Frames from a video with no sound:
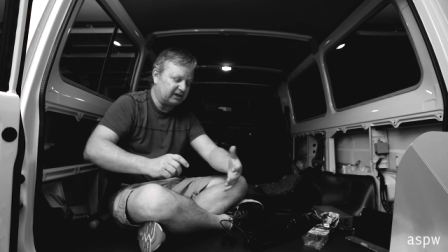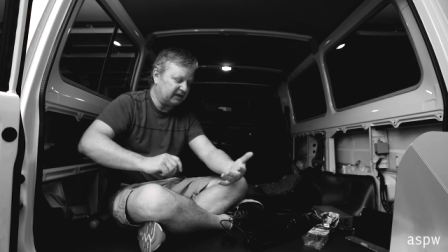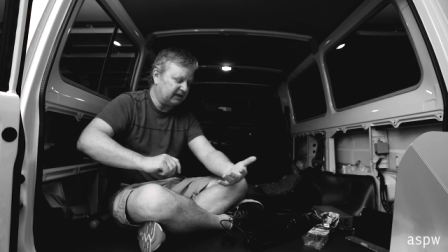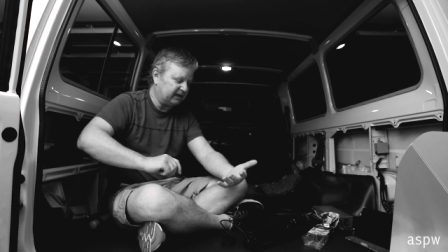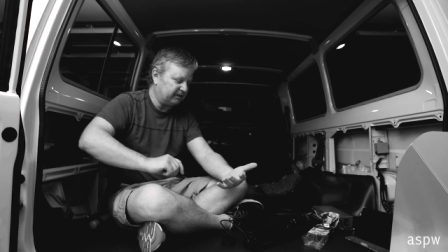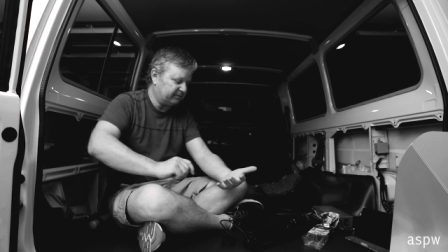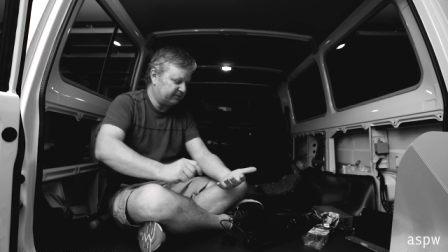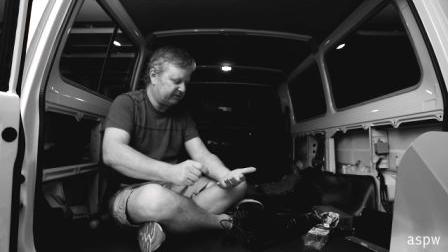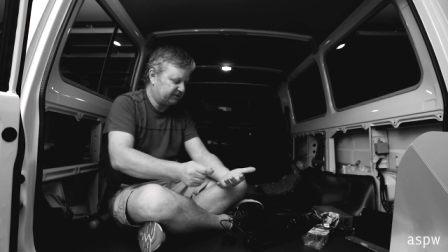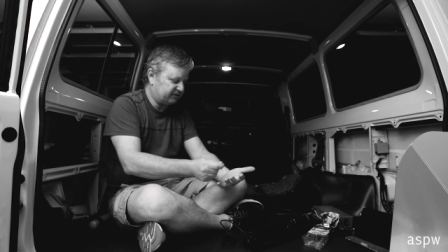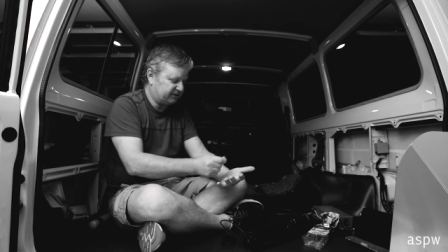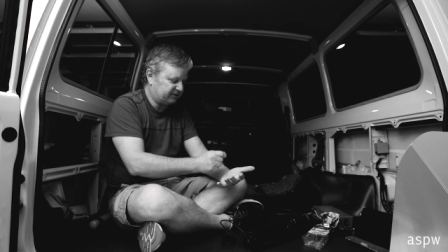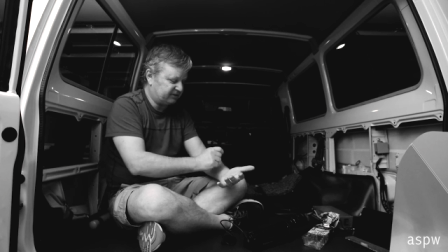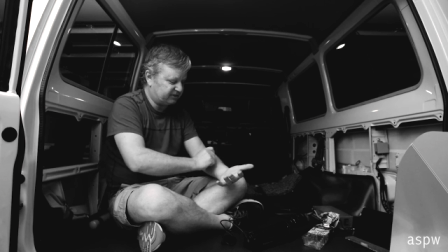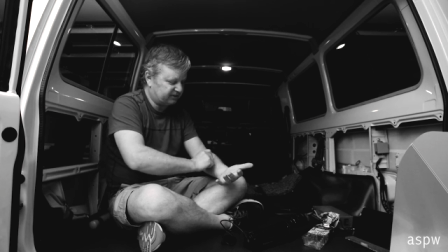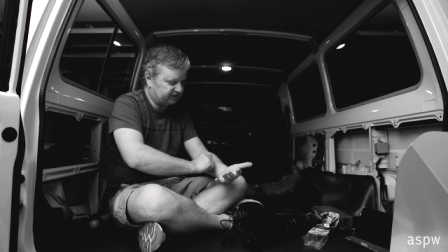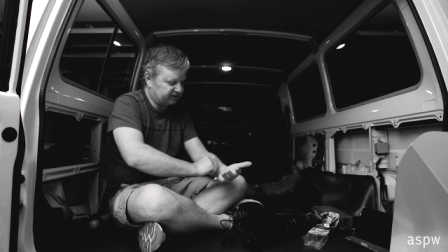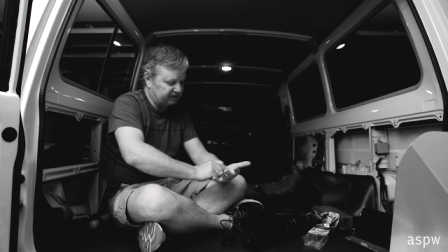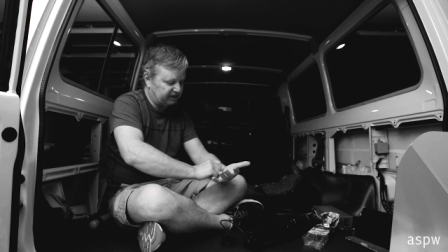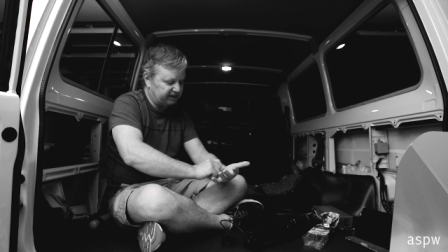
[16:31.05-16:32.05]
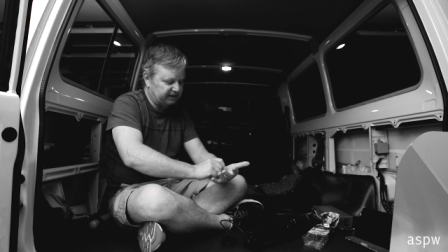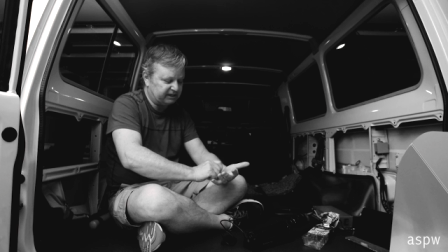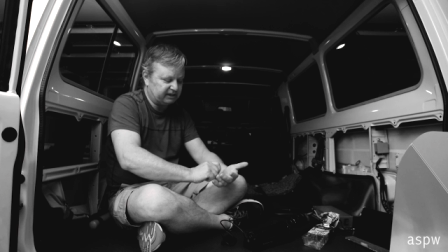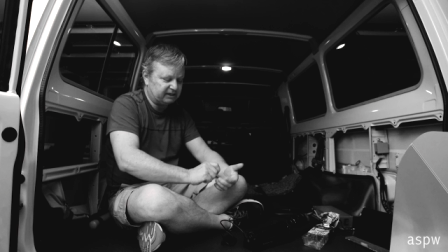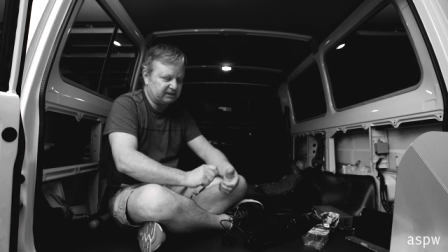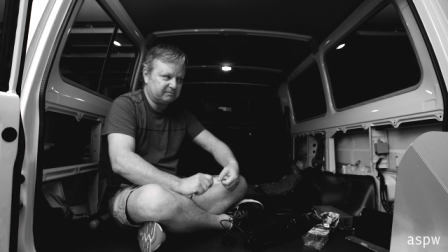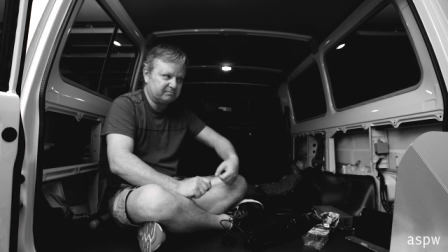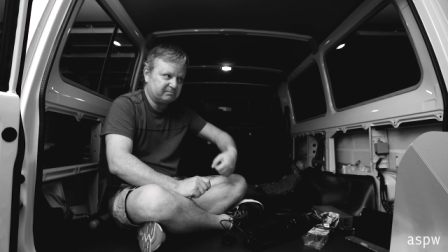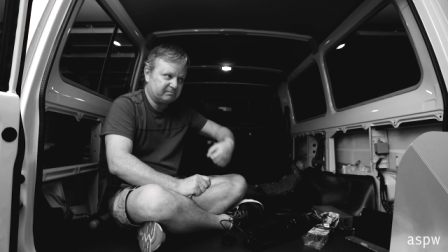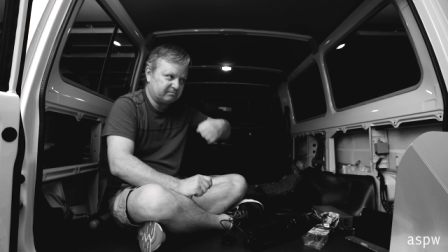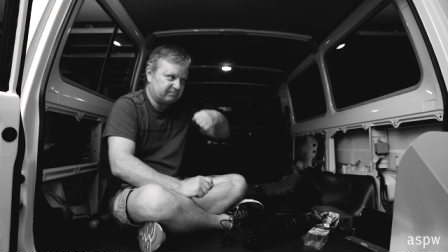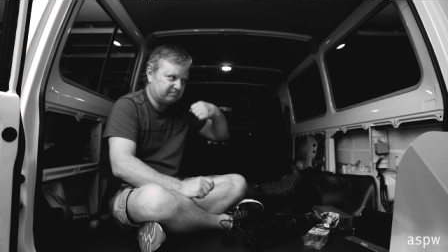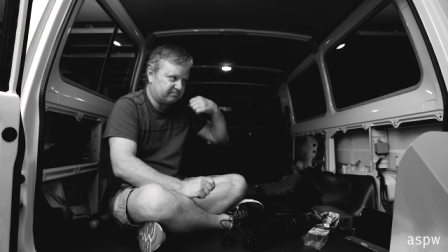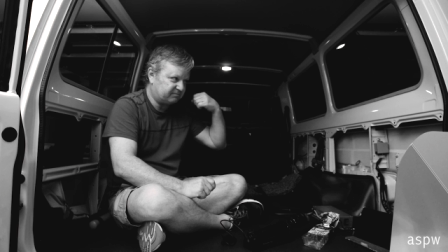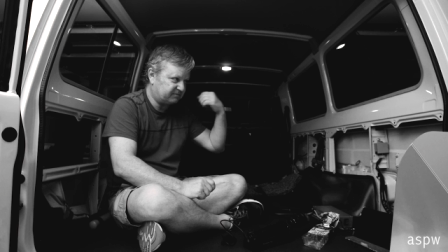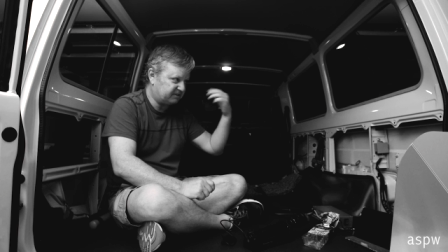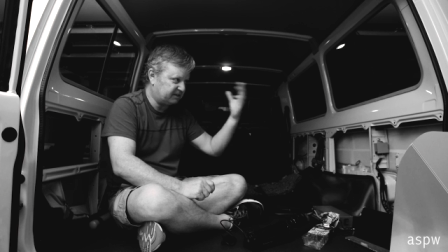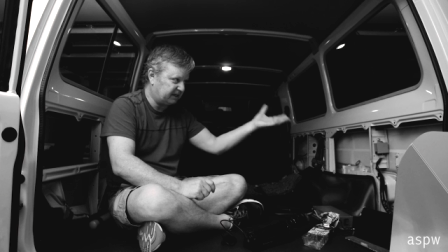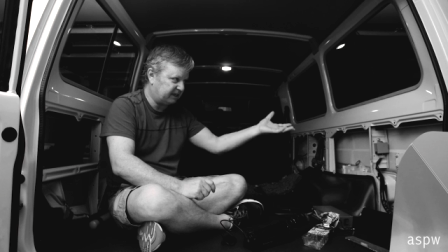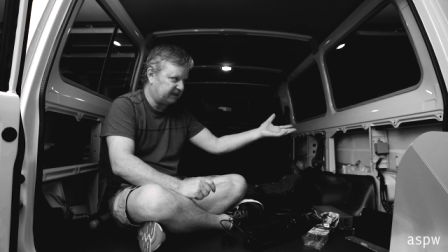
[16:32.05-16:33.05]
and I was signing them,
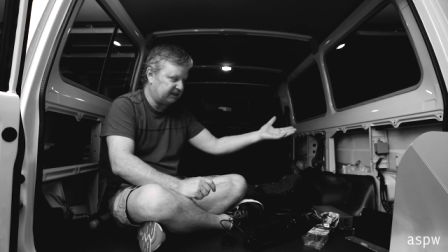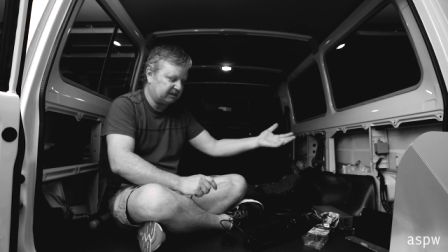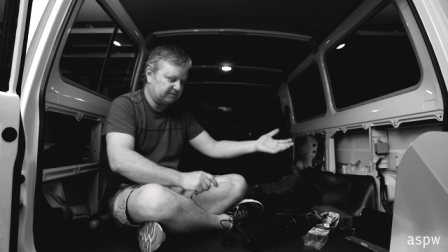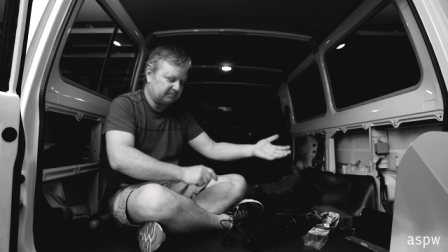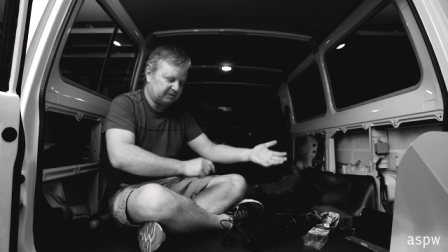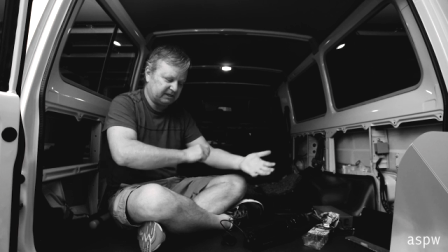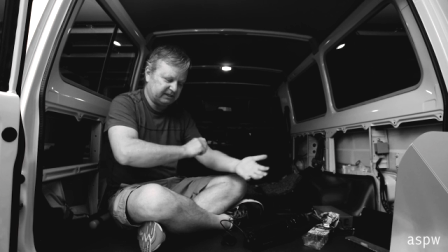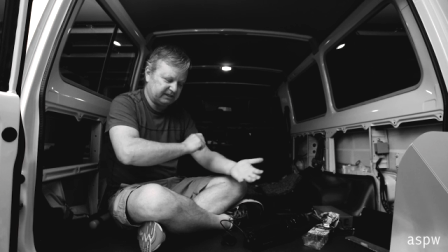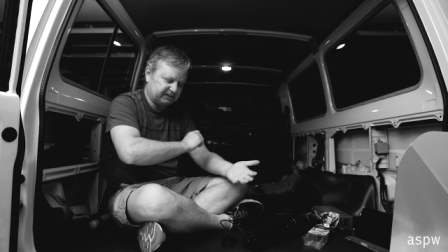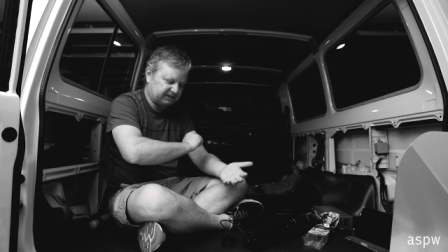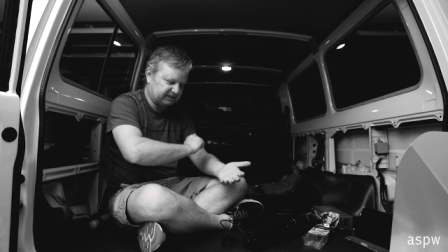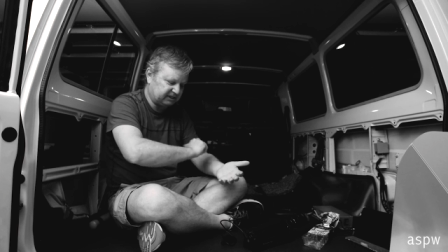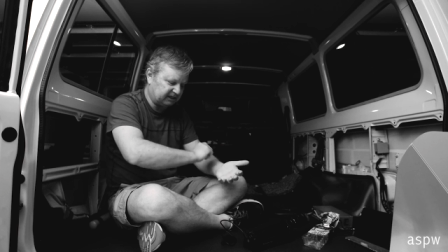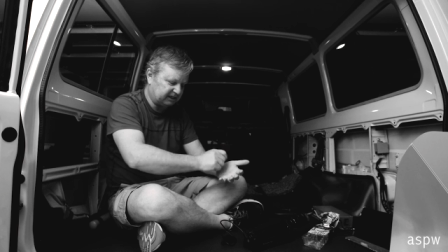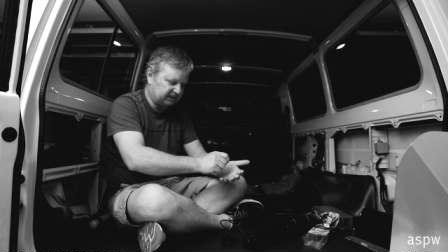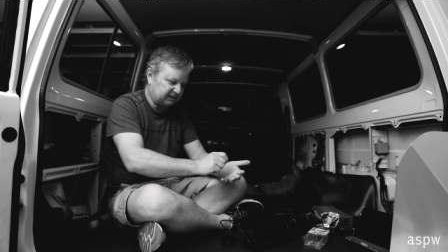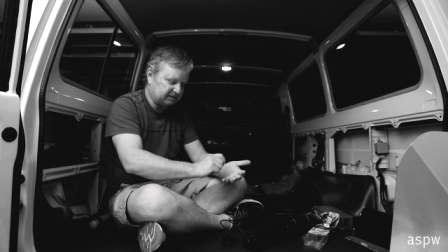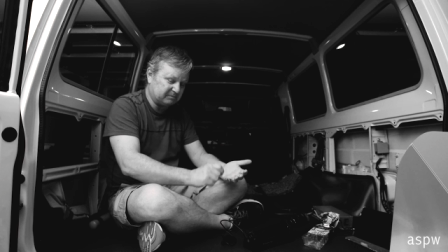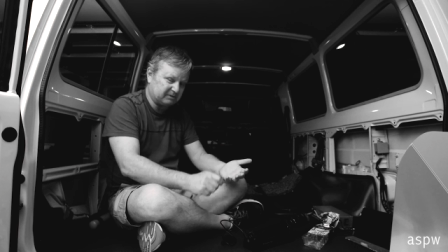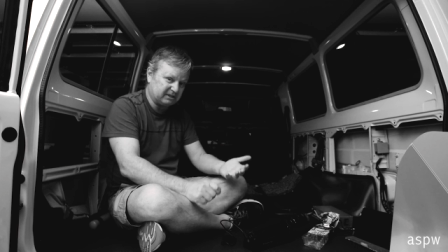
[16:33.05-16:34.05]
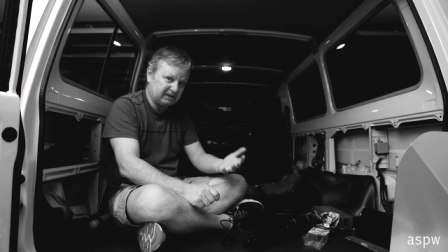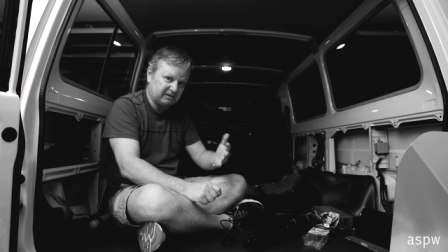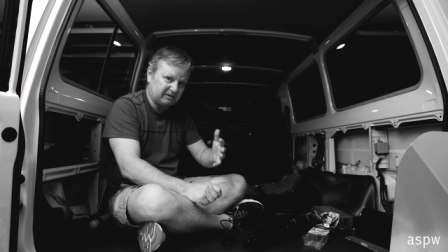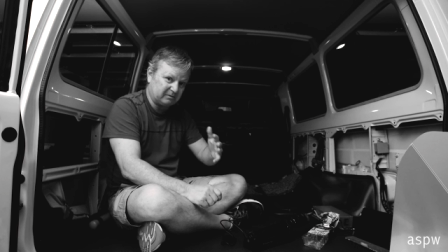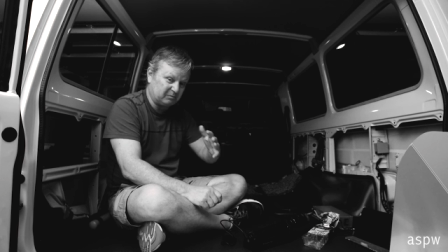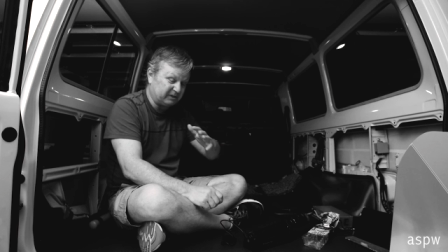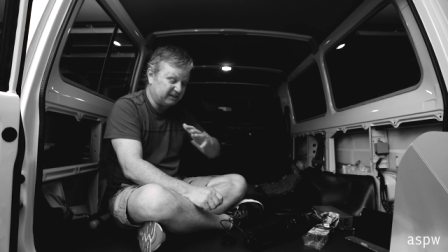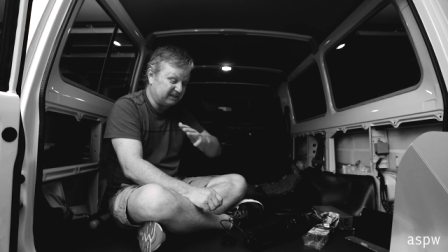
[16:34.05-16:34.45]
taking the money, signing them, taking.